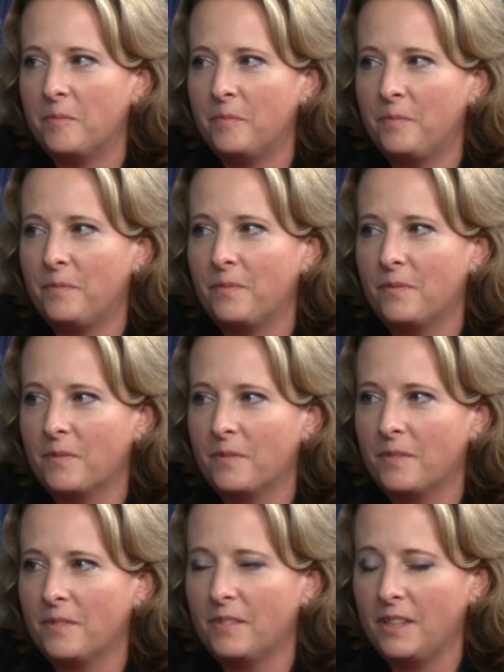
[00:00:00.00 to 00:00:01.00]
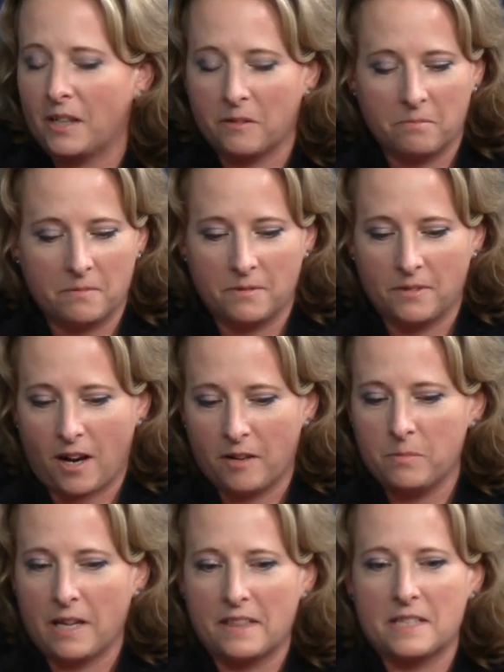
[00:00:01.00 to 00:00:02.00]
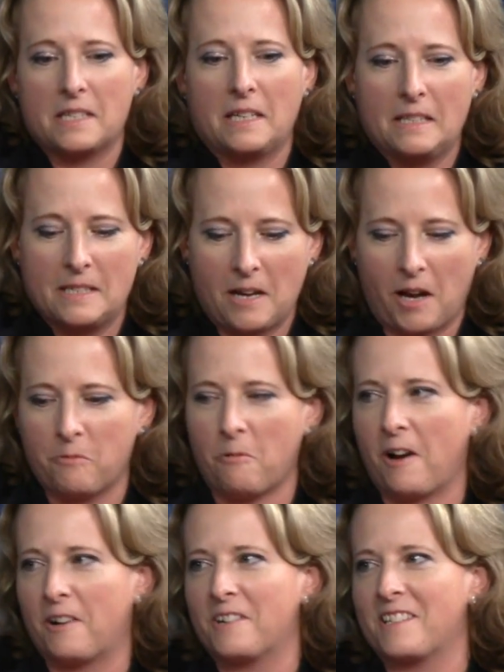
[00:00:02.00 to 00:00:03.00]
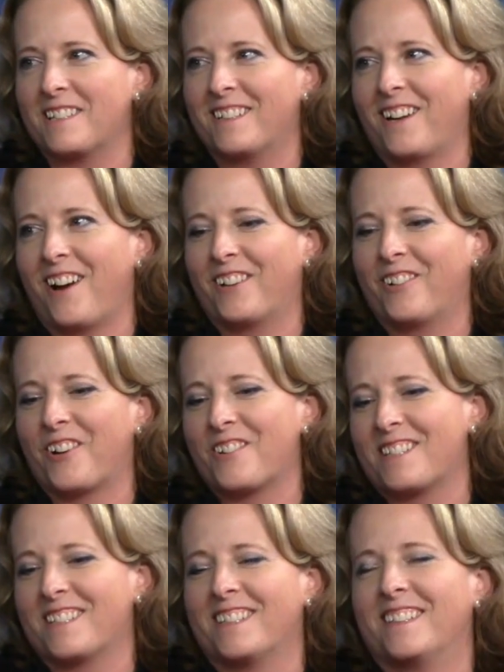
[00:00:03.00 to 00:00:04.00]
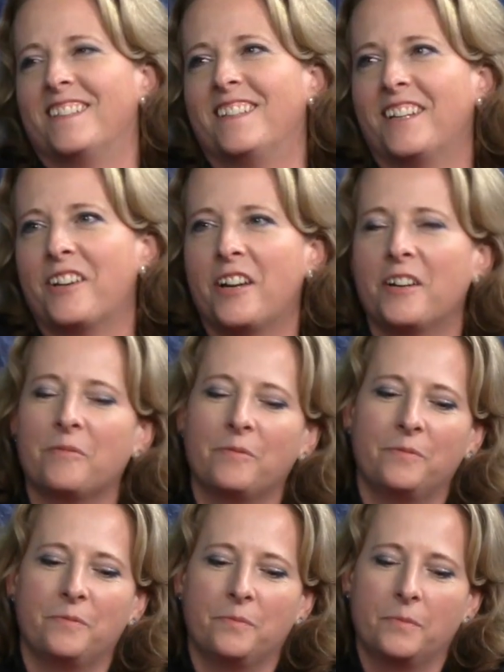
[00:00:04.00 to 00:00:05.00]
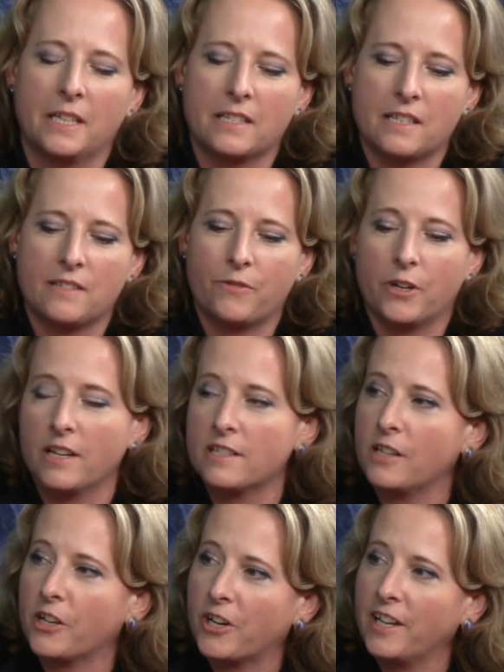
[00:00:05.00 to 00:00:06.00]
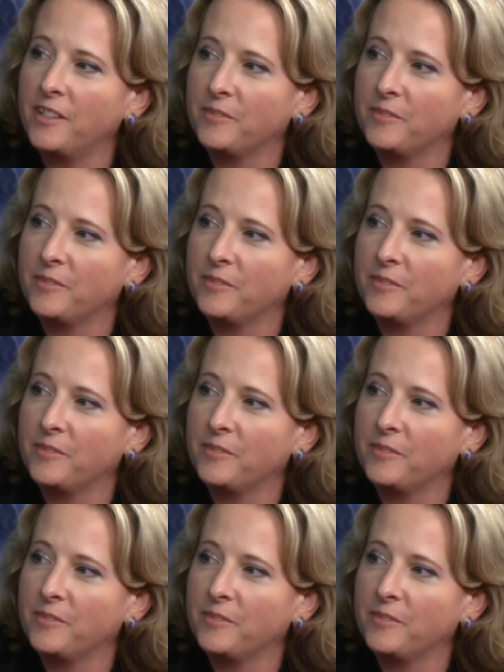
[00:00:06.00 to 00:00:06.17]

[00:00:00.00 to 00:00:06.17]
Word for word: seeds there. And, yeah, I yeah. plant the seeds. God waters it. God yeah. grows it um, because it's for His glory.